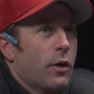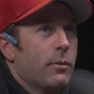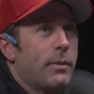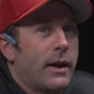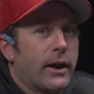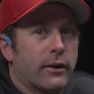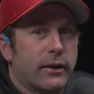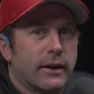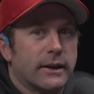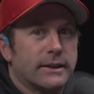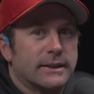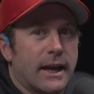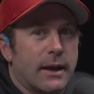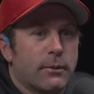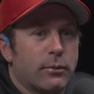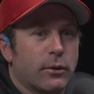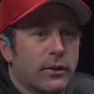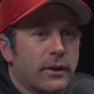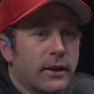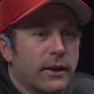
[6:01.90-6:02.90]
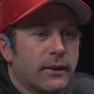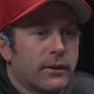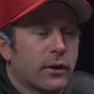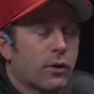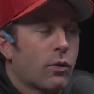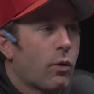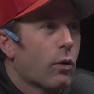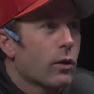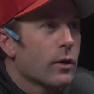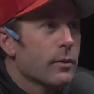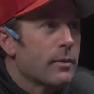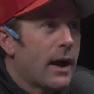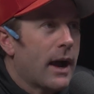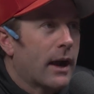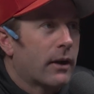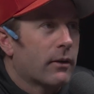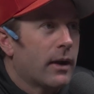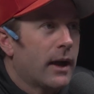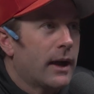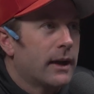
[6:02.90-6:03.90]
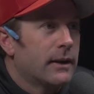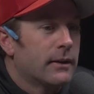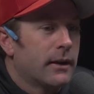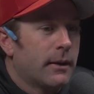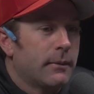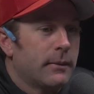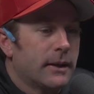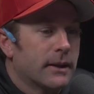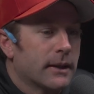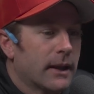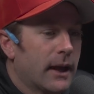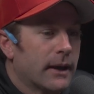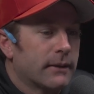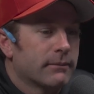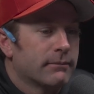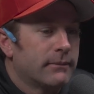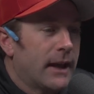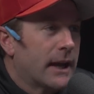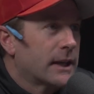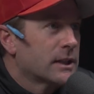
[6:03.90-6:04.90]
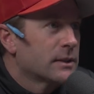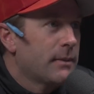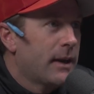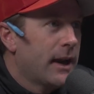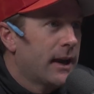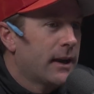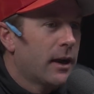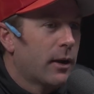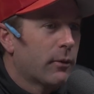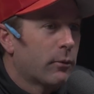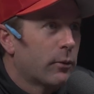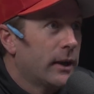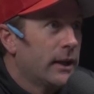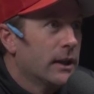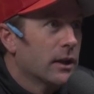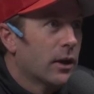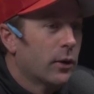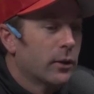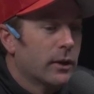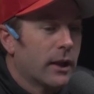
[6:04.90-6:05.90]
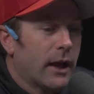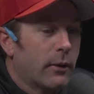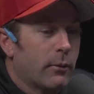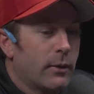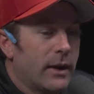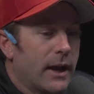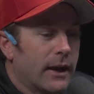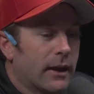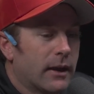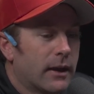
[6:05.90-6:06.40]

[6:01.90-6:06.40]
no better example than the quarterback, right? I mean, like, next man up, reload. Like, we